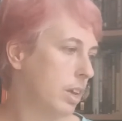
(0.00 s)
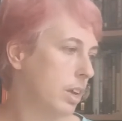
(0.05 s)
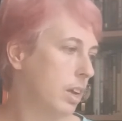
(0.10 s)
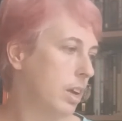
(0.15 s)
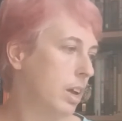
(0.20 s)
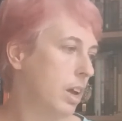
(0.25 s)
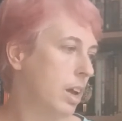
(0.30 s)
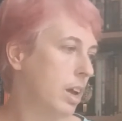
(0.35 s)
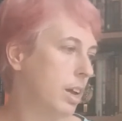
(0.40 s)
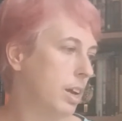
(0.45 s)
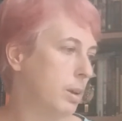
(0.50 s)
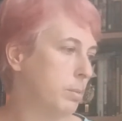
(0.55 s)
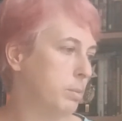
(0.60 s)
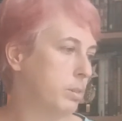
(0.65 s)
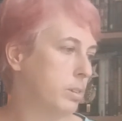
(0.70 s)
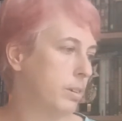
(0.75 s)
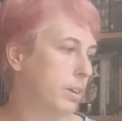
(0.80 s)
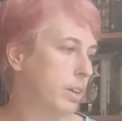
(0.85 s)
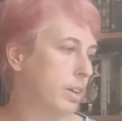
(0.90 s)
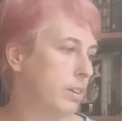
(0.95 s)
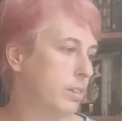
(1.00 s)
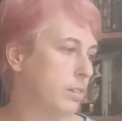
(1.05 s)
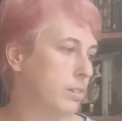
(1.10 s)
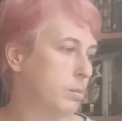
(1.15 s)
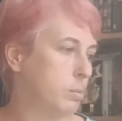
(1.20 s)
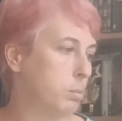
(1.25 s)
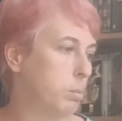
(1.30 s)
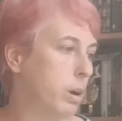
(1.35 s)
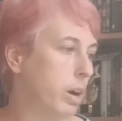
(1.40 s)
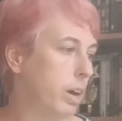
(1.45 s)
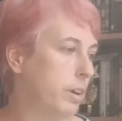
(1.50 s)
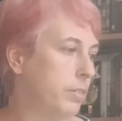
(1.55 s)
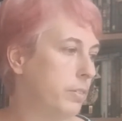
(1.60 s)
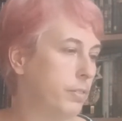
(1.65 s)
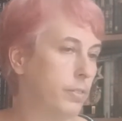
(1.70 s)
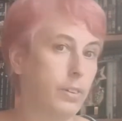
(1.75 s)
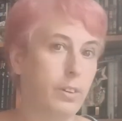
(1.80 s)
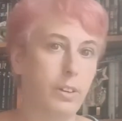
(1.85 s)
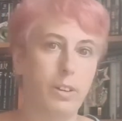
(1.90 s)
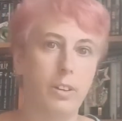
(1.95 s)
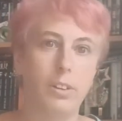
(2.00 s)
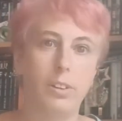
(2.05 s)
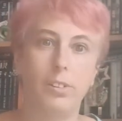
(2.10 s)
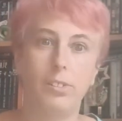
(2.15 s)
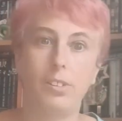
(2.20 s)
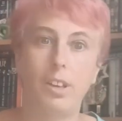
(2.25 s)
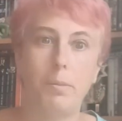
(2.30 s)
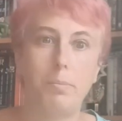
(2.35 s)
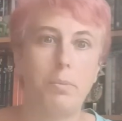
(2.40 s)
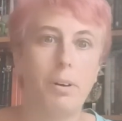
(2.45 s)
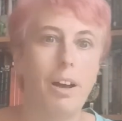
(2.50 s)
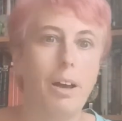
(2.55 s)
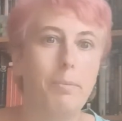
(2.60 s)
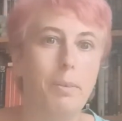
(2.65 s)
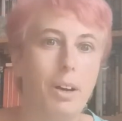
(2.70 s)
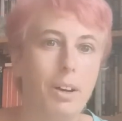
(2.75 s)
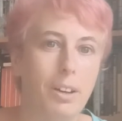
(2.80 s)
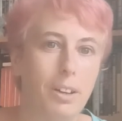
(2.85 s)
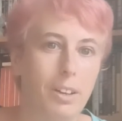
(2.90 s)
So his wife, Semwema,